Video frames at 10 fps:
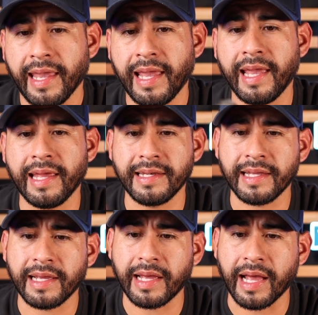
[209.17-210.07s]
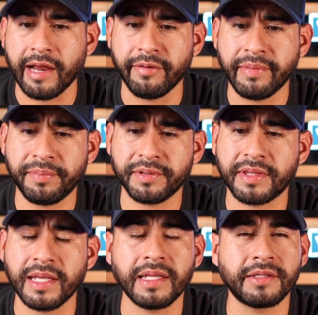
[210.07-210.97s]
And I remember
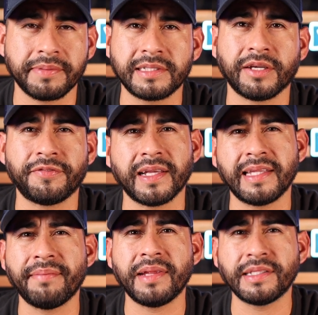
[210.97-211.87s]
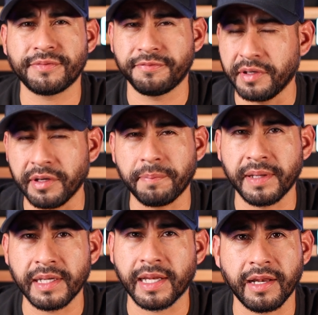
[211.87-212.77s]
thinking to myself, like, damn, that's very
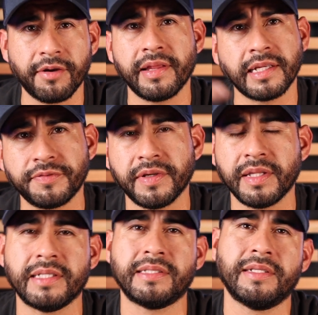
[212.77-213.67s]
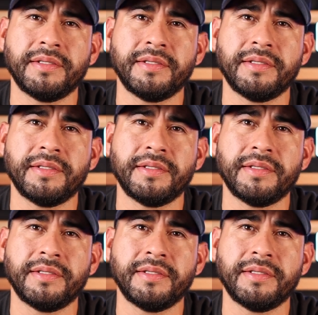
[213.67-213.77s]
opinionated, or that's very this.